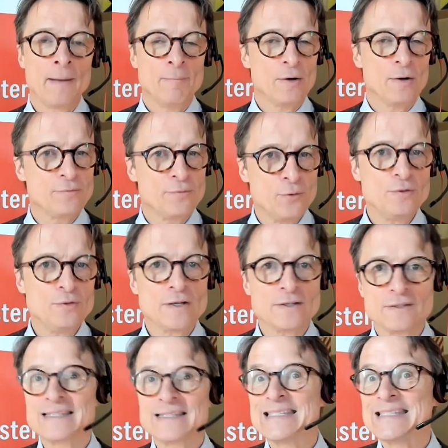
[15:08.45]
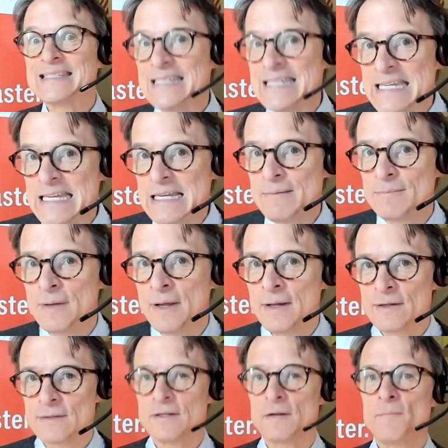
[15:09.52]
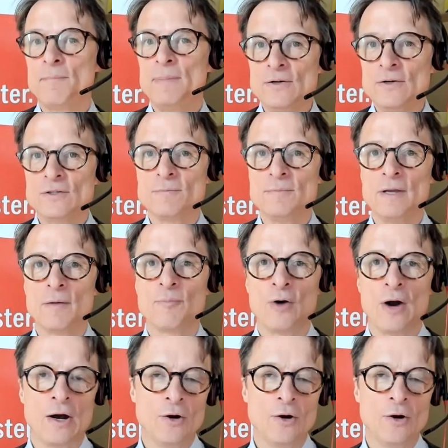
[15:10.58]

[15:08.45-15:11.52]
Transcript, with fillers: but food doesn't seem doesn't appear to be a